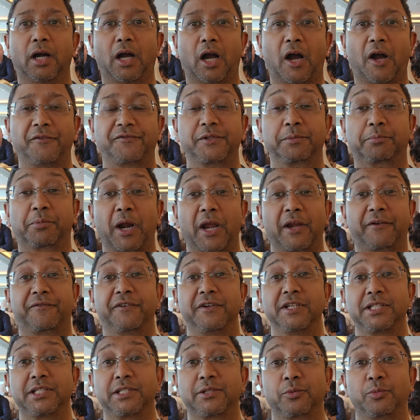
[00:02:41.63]
After
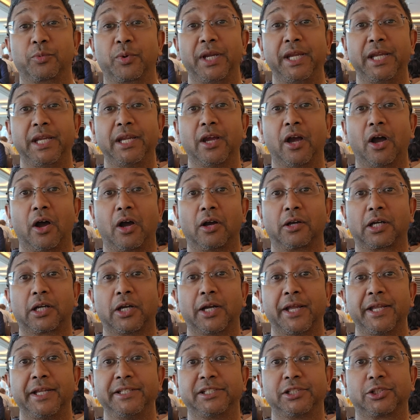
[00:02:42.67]
breakfast, we are
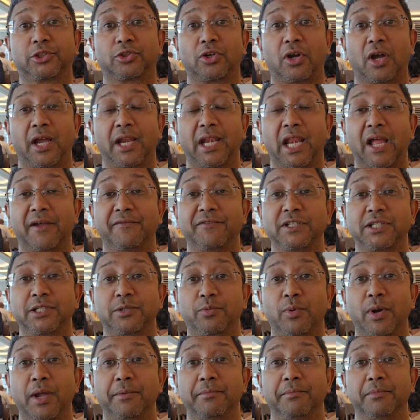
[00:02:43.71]
going to try and have a
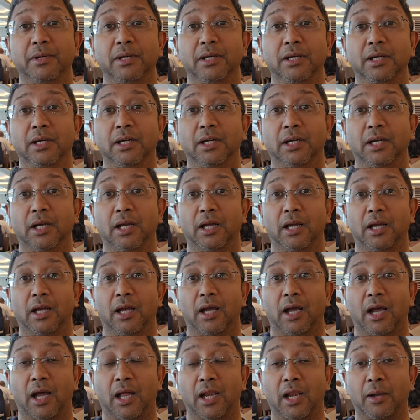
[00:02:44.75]
swim.
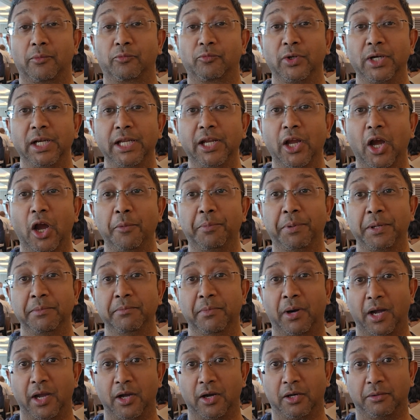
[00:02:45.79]
And I'm really hoping
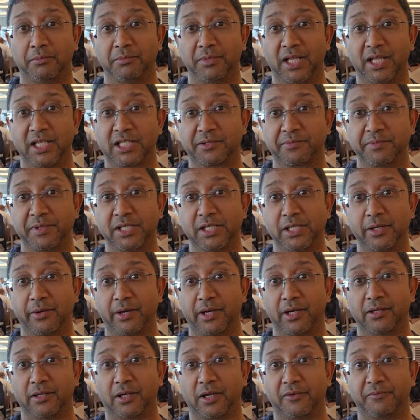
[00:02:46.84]
my arm lets me do
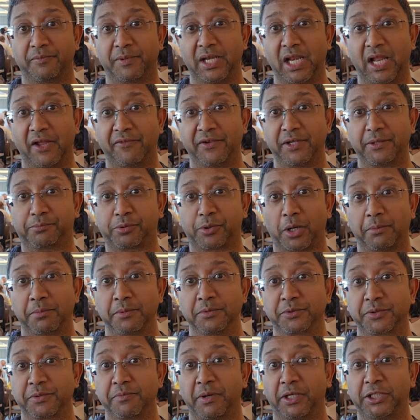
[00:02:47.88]
it. I've been having
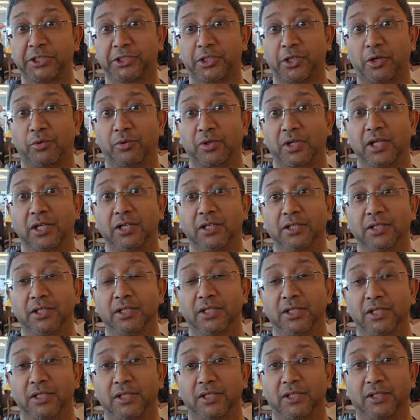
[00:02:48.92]
problems with my shoulder
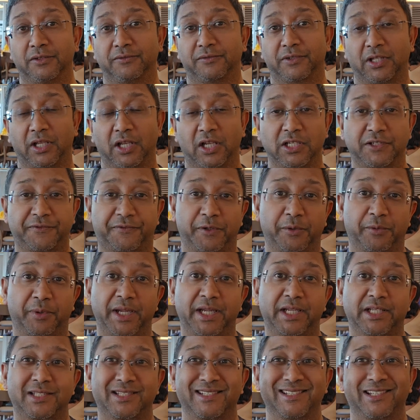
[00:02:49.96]
for the last few
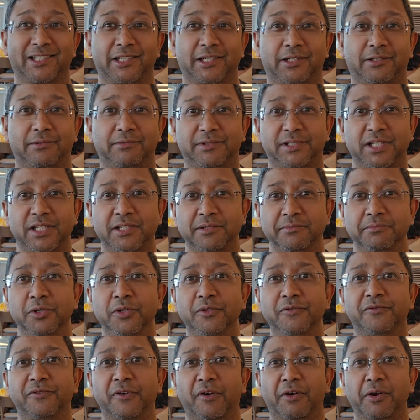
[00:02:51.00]
weeks, and doesn't
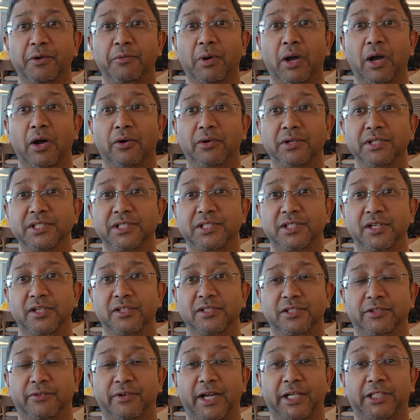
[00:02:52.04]
move very well in
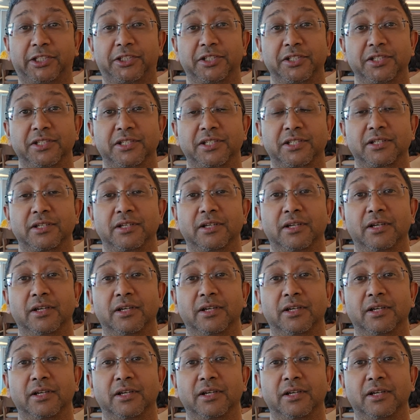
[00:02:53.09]
certain directions.